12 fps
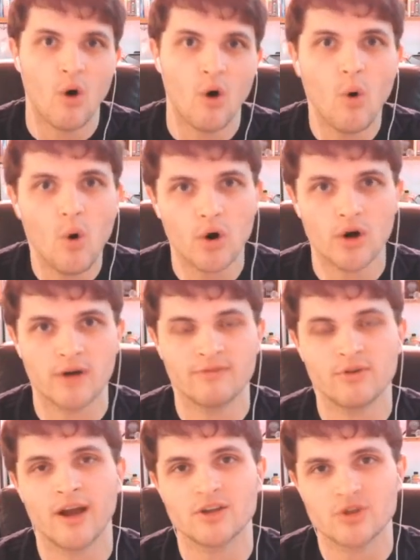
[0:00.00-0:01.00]
or if
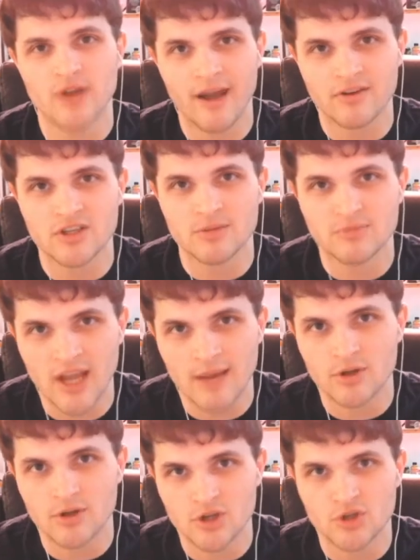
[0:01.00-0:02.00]
you guys are having some
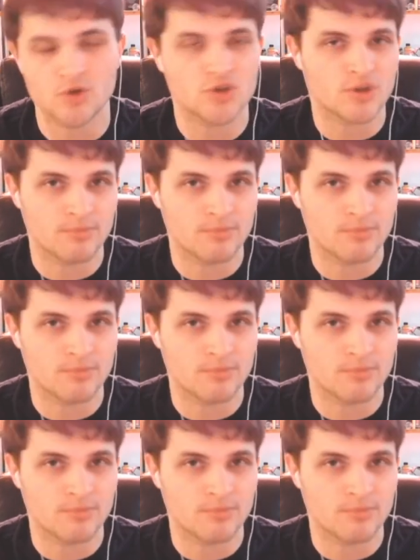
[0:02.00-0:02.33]
damage issues,